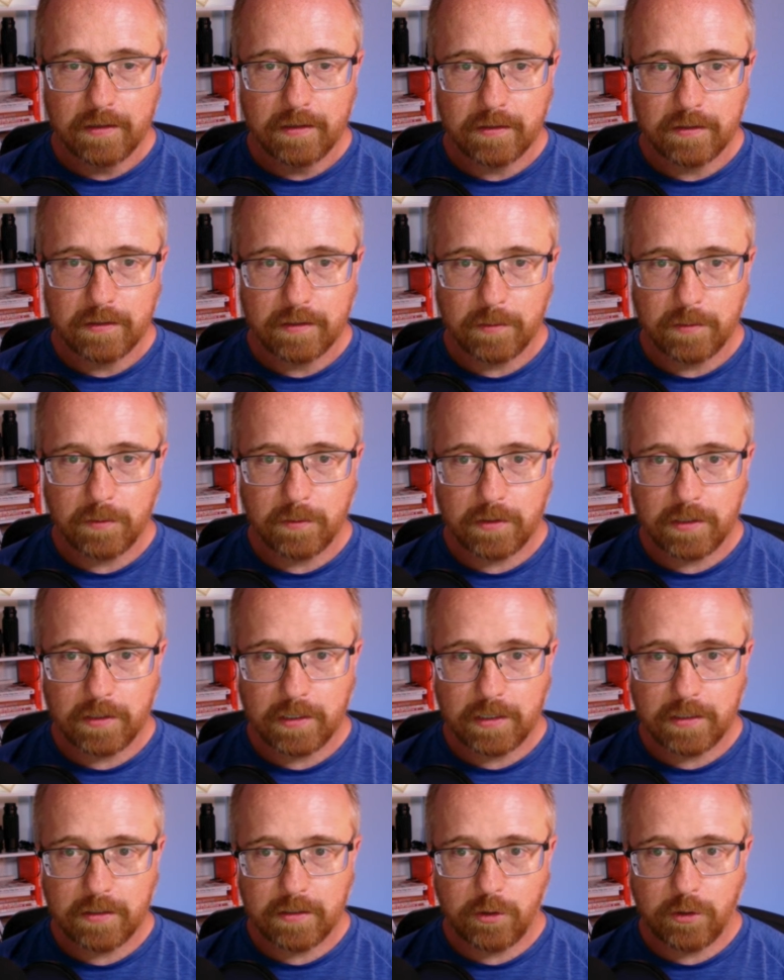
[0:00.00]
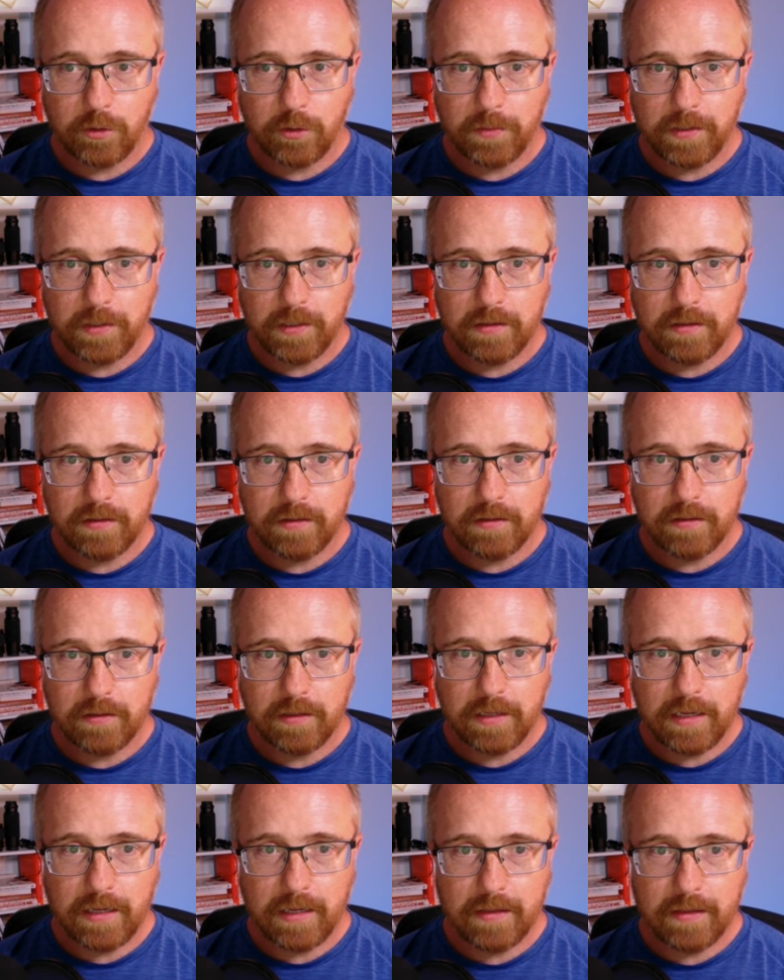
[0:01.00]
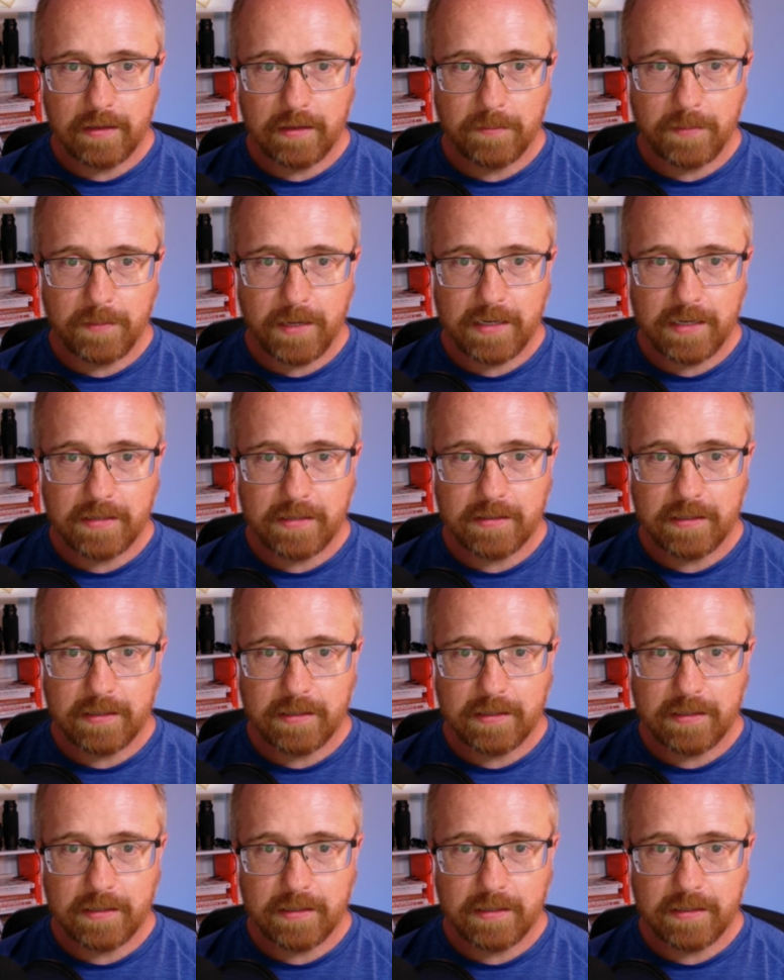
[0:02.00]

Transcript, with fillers: double click it to open it, and then paste